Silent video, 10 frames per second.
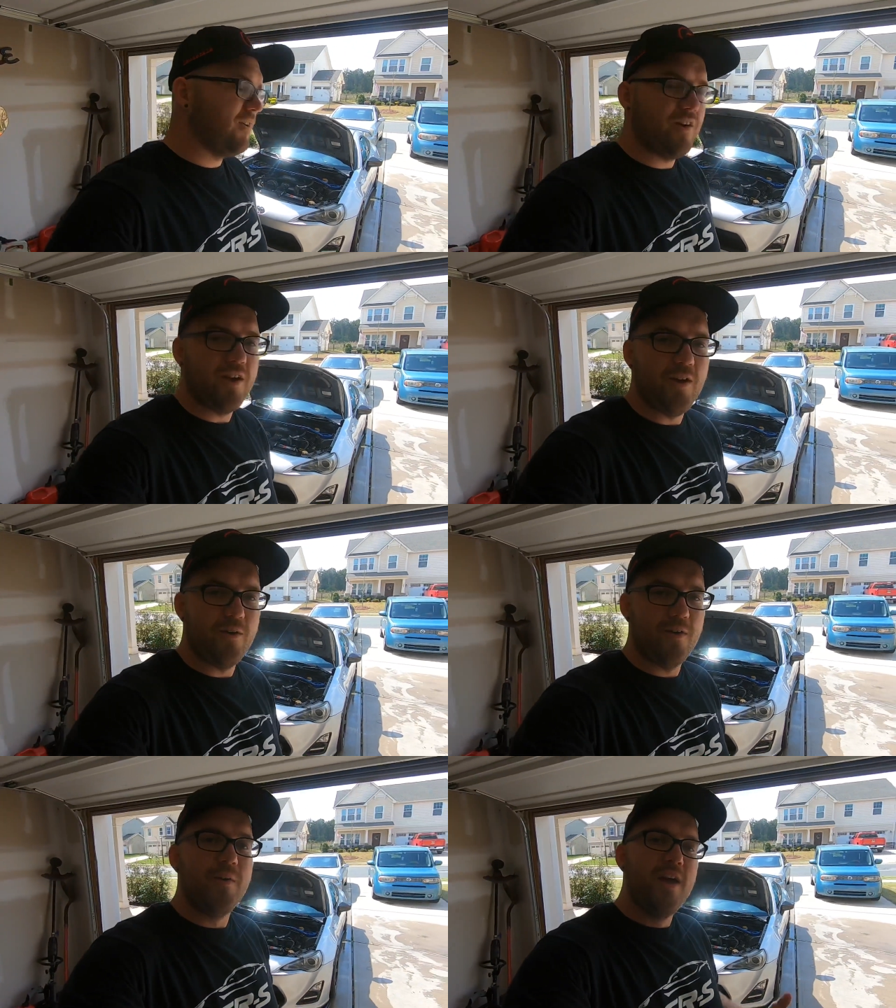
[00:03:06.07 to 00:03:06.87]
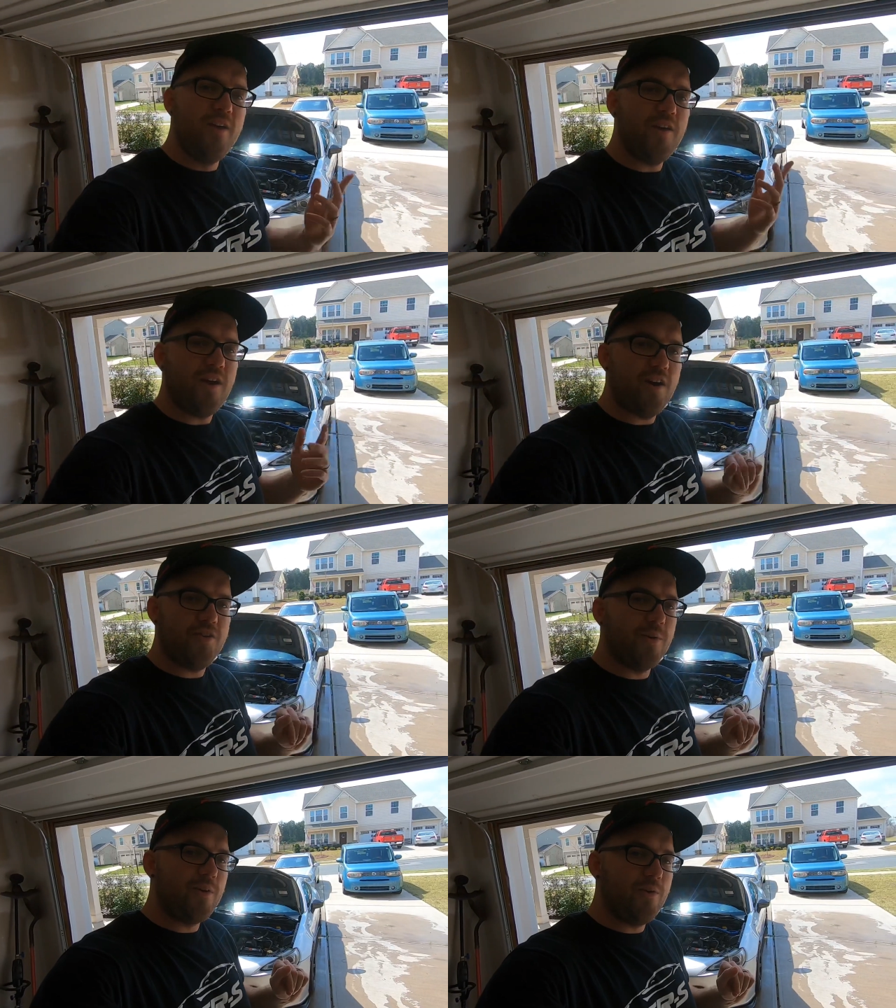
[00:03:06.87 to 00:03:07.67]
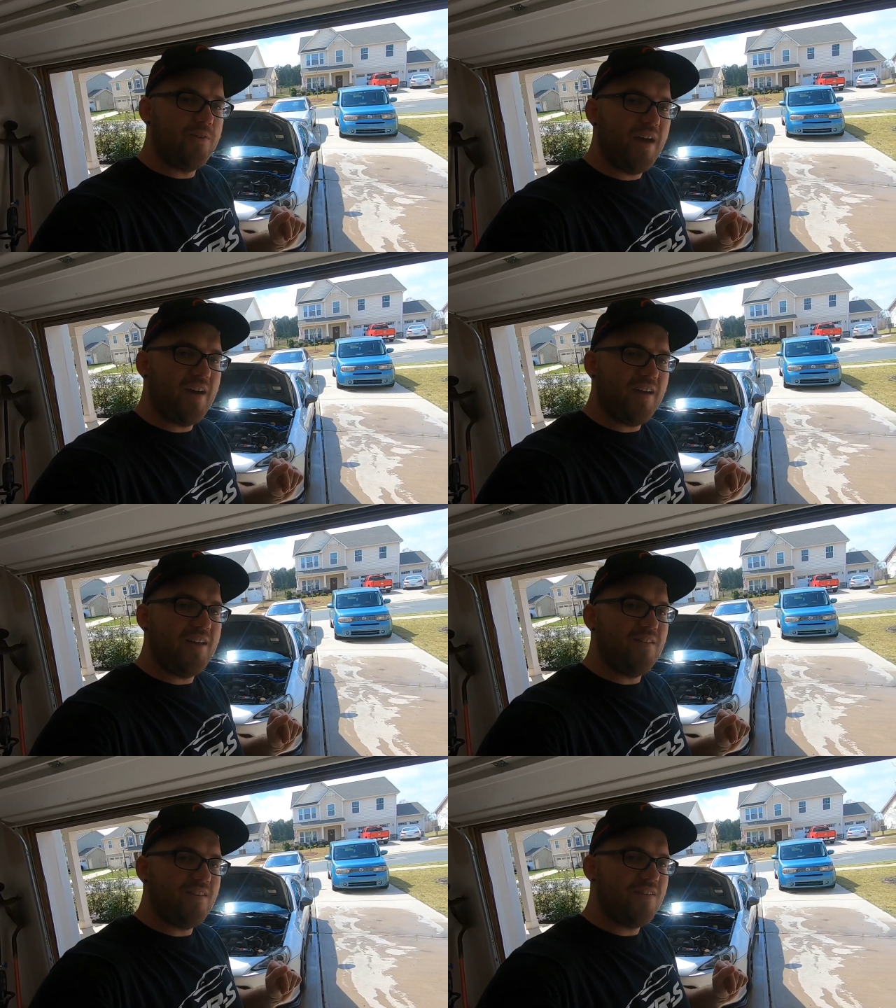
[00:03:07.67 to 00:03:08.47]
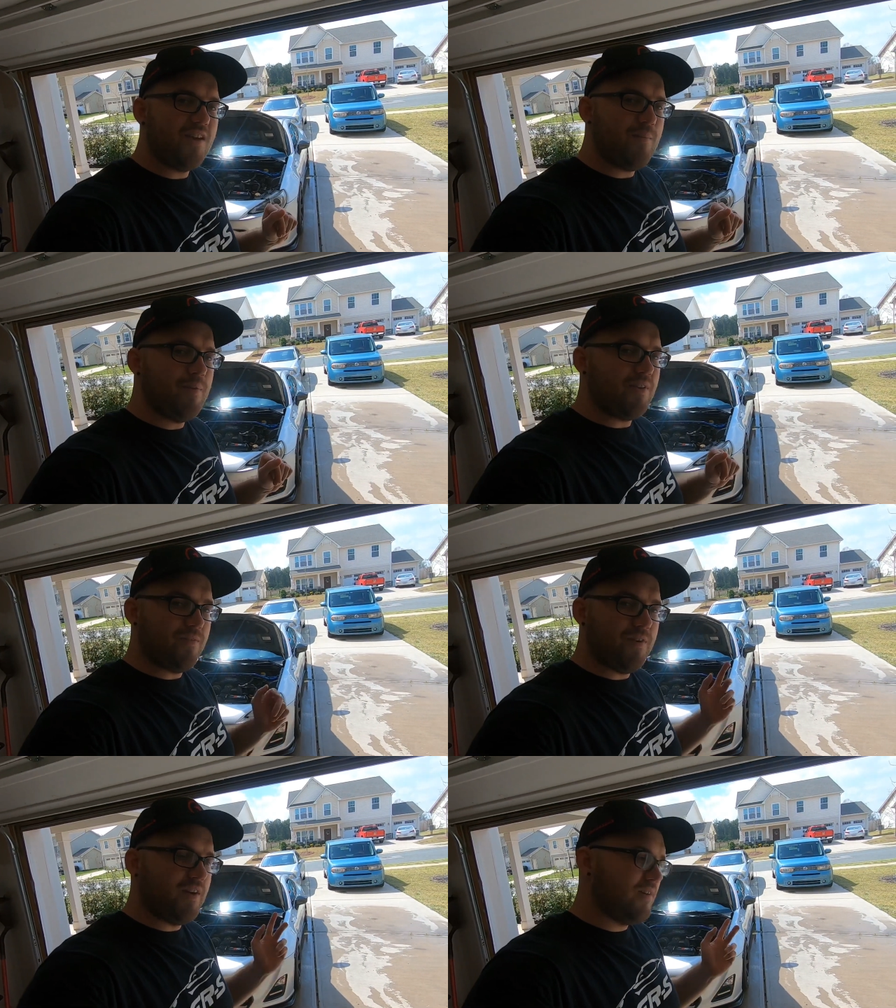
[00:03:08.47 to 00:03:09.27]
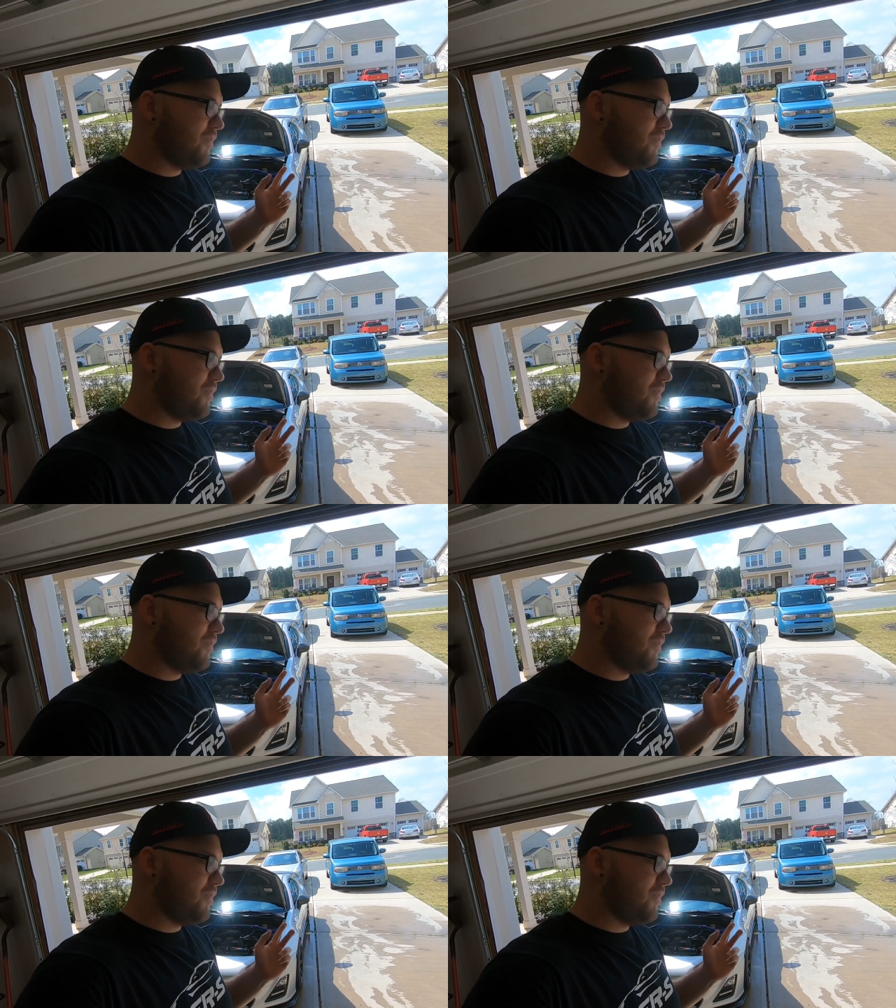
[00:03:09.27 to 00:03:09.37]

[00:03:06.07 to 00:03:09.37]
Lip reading: long ago, or you could also include that in this step, is if you need a